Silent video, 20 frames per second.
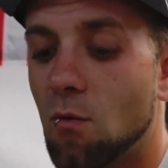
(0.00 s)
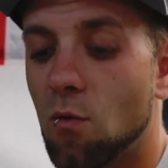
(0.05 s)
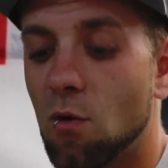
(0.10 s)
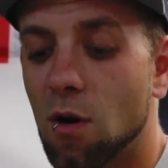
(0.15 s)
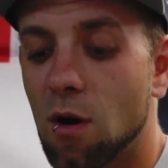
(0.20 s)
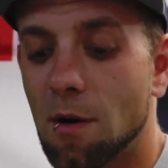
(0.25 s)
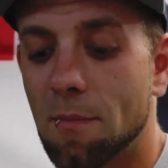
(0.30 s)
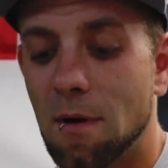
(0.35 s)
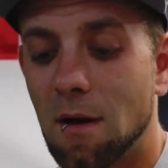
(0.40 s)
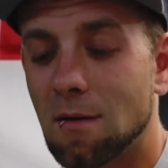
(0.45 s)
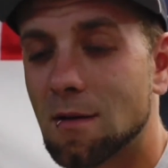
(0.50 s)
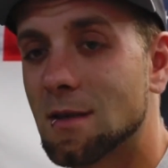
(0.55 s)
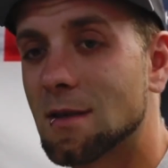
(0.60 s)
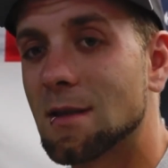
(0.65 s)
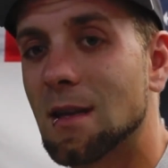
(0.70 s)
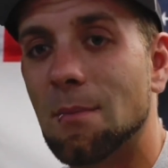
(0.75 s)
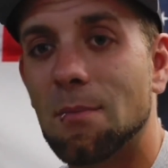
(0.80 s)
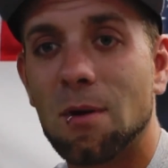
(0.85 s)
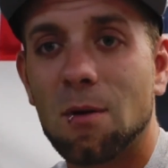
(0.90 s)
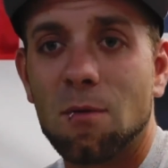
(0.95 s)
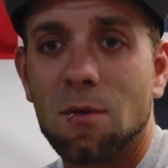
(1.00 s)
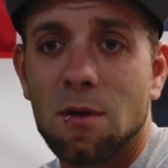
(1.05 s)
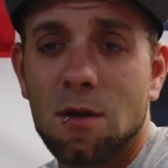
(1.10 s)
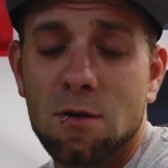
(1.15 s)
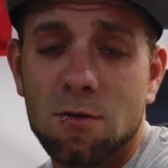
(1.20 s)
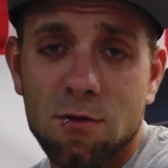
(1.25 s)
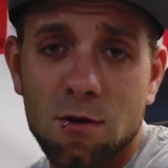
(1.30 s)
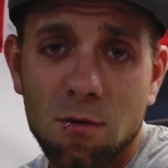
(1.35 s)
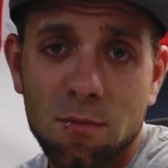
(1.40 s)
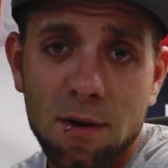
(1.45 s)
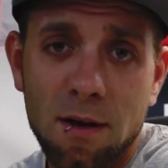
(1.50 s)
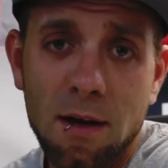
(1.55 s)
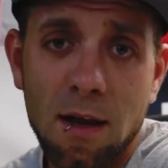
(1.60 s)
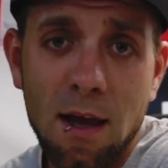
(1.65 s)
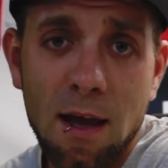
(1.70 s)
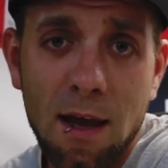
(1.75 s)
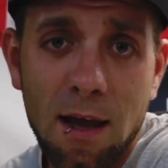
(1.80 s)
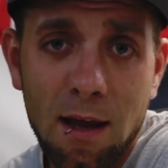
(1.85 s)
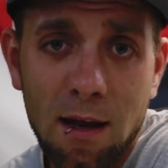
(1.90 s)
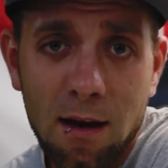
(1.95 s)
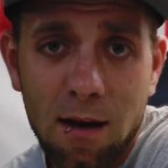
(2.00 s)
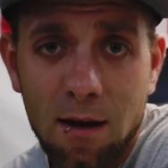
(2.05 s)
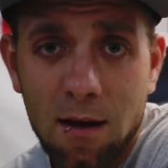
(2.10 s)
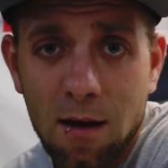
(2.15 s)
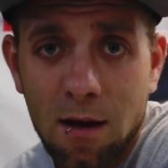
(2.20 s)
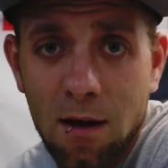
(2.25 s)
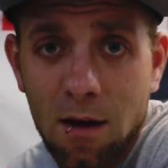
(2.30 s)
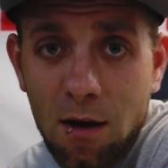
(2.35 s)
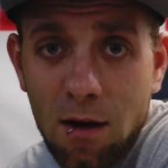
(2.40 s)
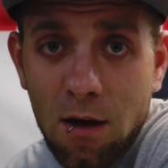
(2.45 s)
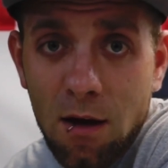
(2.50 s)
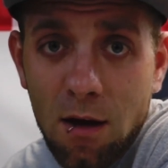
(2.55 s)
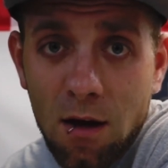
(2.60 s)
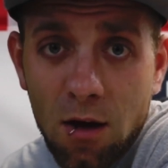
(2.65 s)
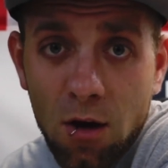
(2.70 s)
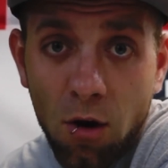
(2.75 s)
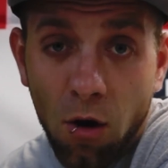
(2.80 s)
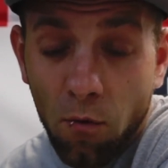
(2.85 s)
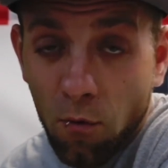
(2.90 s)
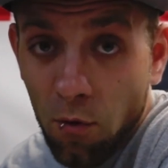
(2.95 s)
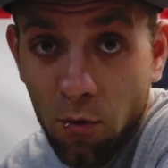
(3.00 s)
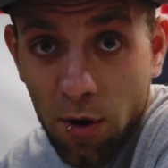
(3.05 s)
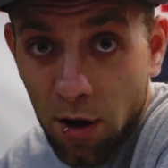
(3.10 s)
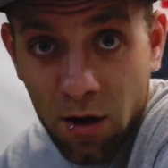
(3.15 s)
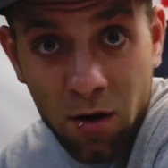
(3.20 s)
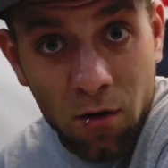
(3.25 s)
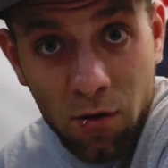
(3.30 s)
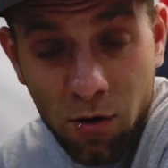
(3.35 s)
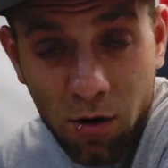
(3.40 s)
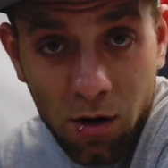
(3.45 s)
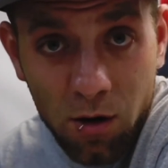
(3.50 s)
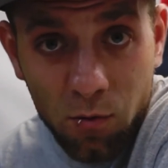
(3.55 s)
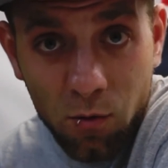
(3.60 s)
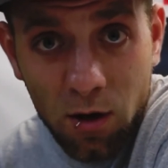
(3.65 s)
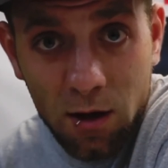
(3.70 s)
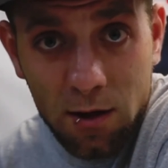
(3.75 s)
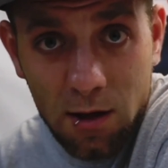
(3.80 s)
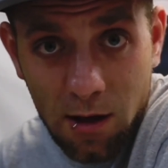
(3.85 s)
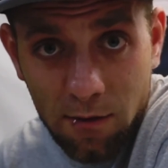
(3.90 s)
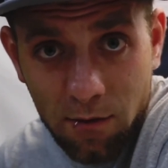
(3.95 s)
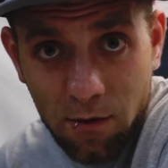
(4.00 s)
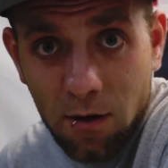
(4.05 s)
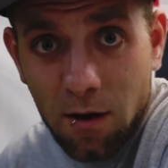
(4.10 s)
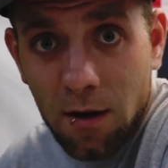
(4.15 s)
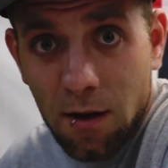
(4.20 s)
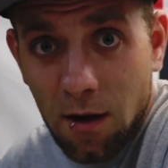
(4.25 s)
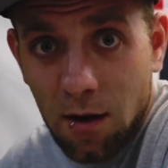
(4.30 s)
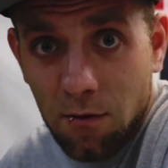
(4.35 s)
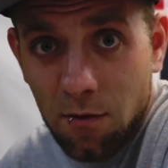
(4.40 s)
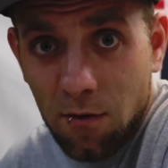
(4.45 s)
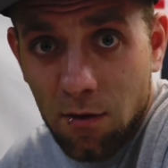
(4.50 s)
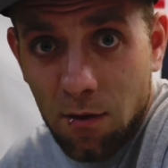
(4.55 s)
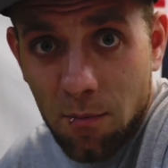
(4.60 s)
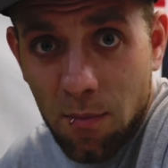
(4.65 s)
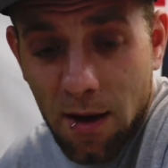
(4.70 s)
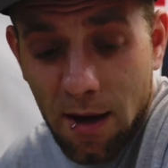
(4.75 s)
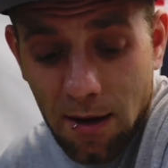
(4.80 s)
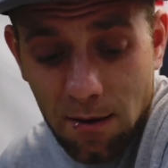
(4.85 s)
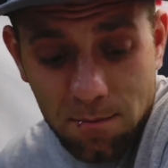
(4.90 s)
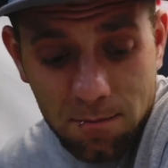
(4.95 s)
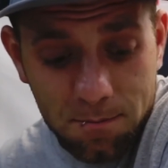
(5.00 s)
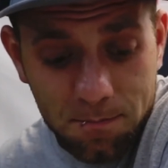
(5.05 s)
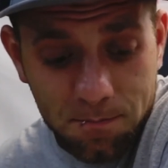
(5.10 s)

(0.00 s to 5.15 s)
to worry about slipping with the drill bit and ruining all the hard work that I've already done for the bait.